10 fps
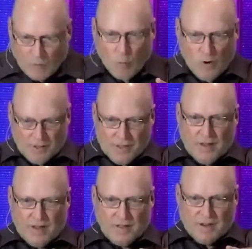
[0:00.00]
with
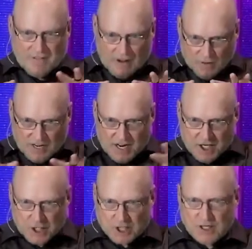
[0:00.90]
the
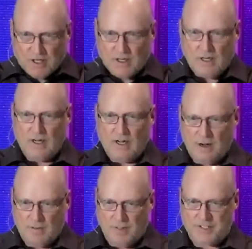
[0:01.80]
foundation
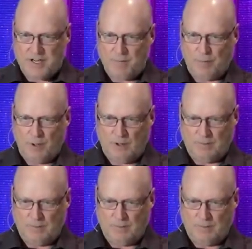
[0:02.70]
of the temple.